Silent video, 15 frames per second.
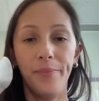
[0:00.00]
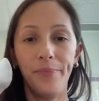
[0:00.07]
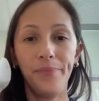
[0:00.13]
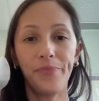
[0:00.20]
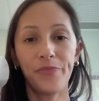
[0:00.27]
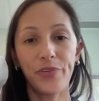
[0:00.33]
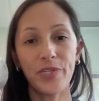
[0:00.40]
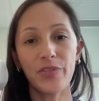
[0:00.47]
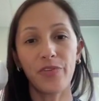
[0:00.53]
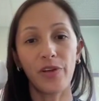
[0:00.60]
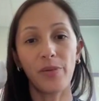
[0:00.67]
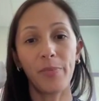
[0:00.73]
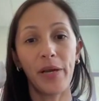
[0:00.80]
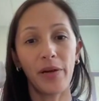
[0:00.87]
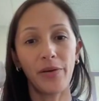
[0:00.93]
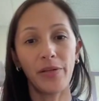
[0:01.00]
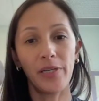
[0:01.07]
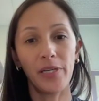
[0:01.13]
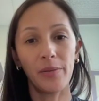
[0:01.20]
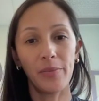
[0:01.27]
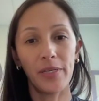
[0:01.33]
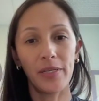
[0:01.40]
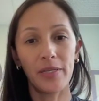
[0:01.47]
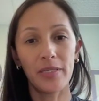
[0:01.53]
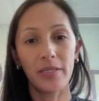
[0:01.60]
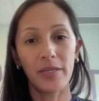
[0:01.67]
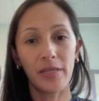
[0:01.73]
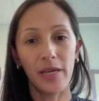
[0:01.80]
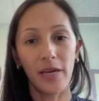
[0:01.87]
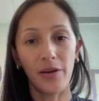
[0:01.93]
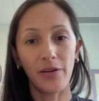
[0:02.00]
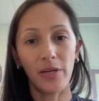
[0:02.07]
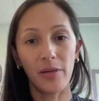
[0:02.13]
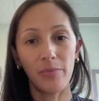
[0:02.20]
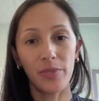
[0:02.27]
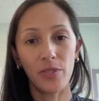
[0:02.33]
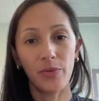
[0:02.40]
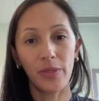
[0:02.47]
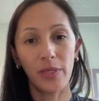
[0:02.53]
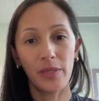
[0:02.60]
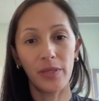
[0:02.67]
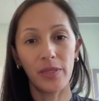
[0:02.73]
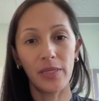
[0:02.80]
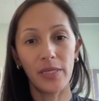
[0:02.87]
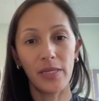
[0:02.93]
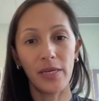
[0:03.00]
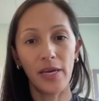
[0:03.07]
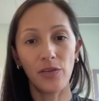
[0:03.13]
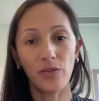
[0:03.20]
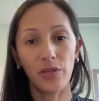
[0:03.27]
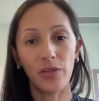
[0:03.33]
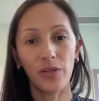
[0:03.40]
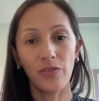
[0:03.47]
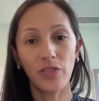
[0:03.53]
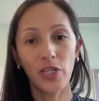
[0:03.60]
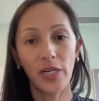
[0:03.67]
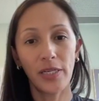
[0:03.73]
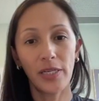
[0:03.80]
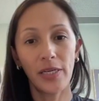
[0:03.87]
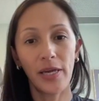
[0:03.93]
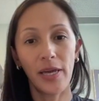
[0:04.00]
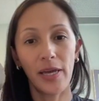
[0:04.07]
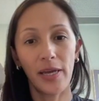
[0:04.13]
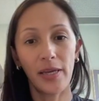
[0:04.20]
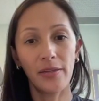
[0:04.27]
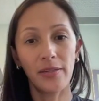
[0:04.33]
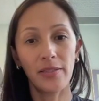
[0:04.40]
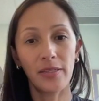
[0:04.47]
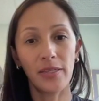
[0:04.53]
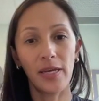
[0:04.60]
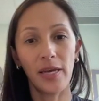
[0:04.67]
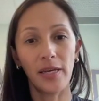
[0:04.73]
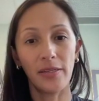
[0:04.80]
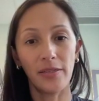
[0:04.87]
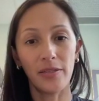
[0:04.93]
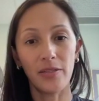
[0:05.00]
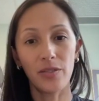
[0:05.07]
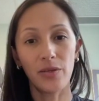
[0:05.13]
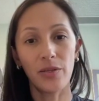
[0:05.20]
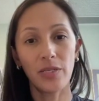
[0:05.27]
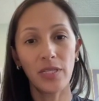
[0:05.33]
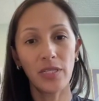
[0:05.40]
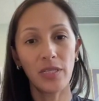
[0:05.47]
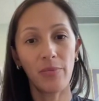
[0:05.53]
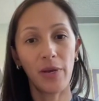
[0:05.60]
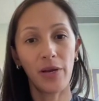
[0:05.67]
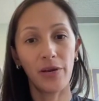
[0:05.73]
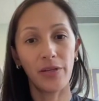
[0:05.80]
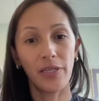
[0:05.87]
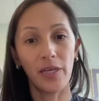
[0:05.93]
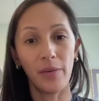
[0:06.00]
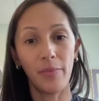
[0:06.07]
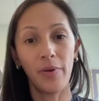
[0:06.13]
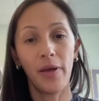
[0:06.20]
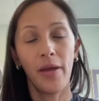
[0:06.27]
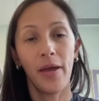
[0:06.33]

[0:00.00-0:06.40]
first of all, the perineum is the area between the entry of the vagina and the anus. So this is the perineum.